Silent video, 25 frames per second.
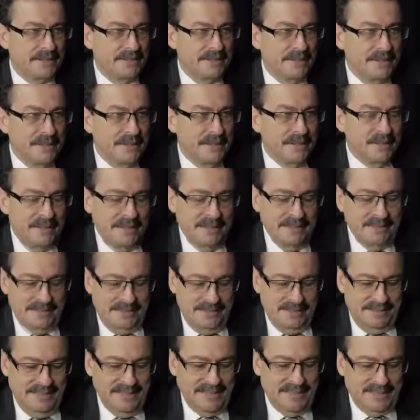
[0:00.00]
and
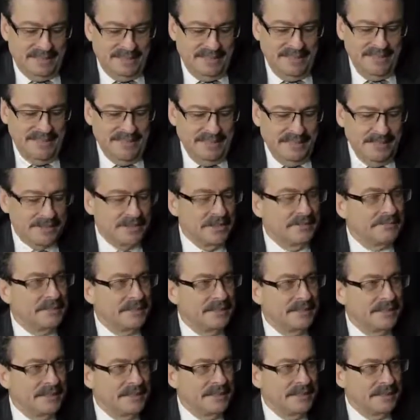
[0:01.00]
this cleanness of
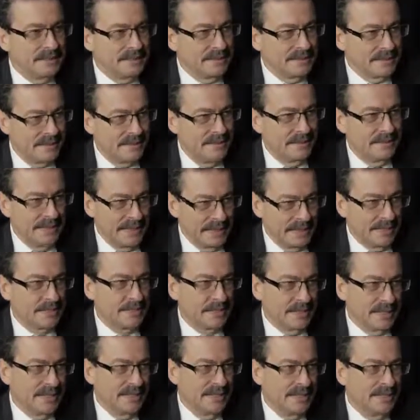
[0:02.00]
materials still
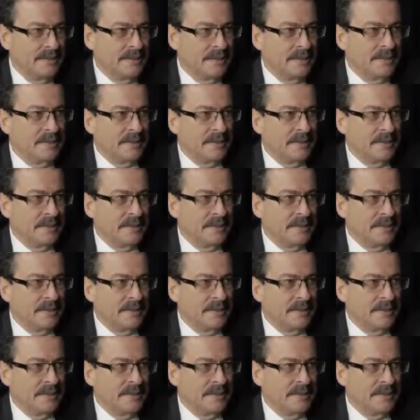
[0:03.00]
actually